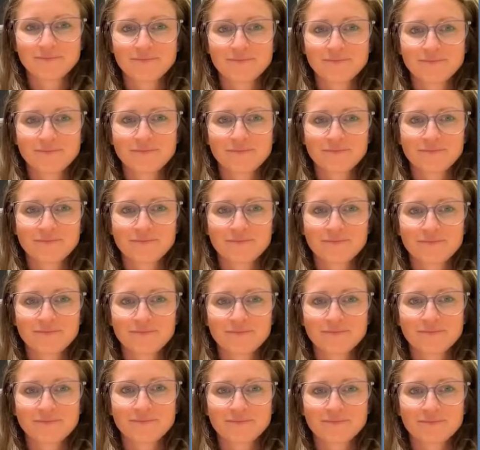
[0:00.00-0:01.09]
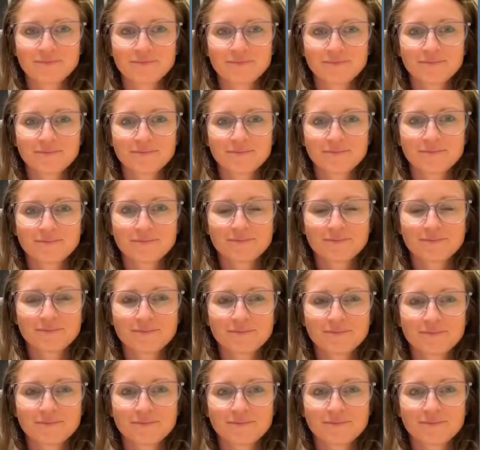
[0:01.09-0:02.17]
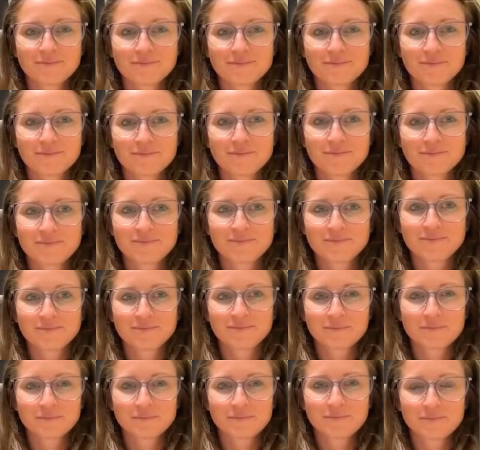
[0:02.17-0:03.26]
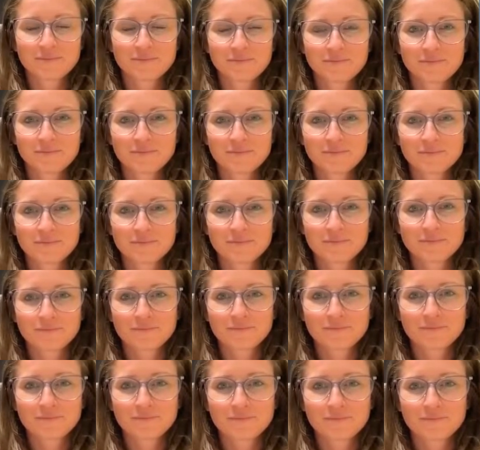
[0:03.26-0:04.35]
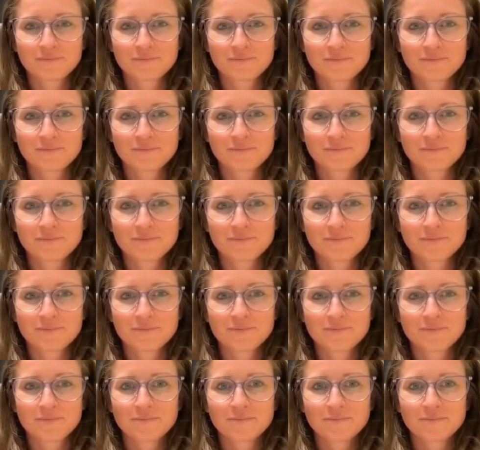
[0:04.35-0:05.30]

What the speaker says: The person shown says nothing.